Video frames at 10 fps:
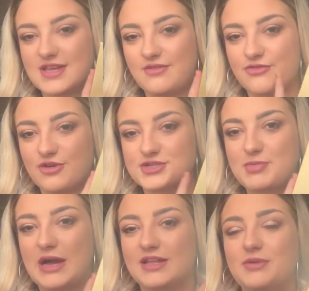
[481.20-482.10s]
Skin
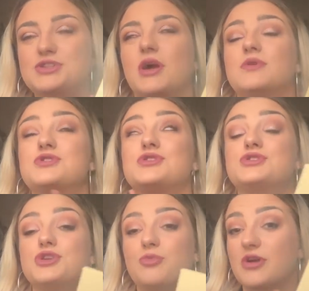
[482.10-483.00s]
Frost Palette, which I was
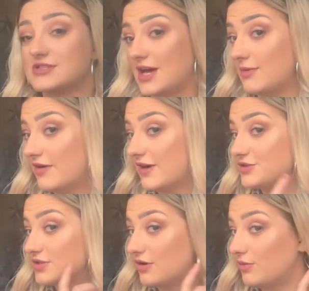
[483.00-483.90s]
super excited about. I've
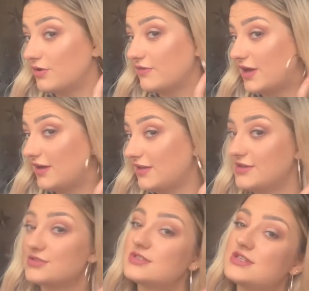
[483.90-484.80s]
actually got one of the
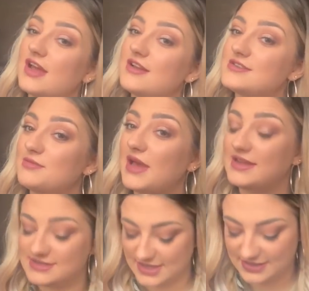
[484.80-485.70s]
highlighters on today, and it's
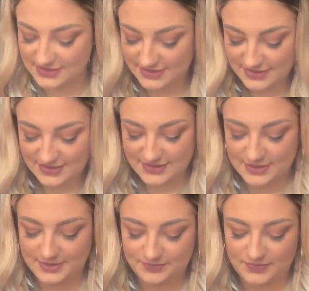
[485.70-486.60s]
amazing
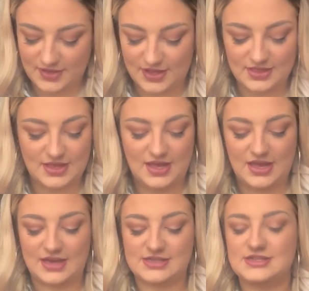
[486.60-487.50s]

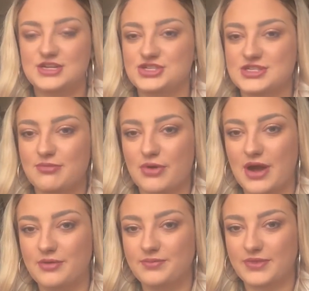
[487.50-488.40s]
the Anastasia Dip
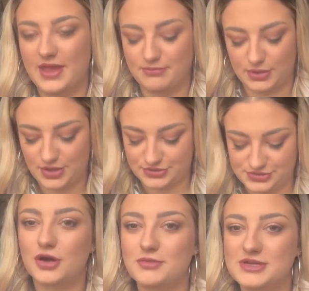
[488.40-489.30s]
Brow in
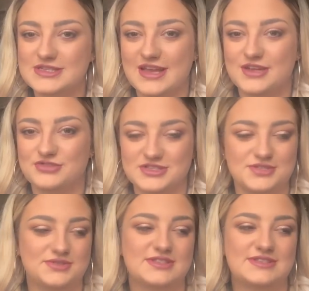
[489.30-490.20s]
Blonde, Laura Mercier
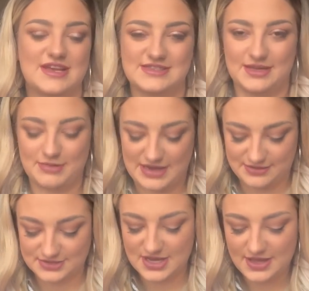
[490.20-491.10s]
Translucent Setting
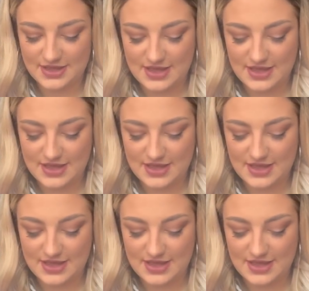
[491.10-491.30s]
Powder.